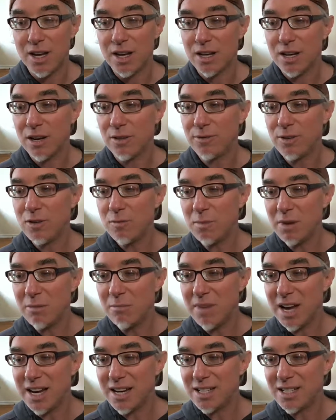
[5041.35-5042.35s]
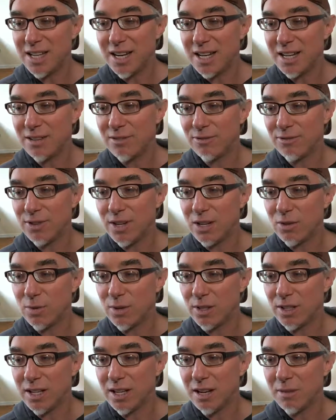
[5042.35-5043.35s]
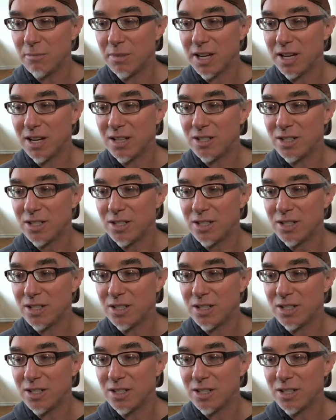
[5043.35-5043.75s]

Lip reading: Now, if you've been meditating frequently and begun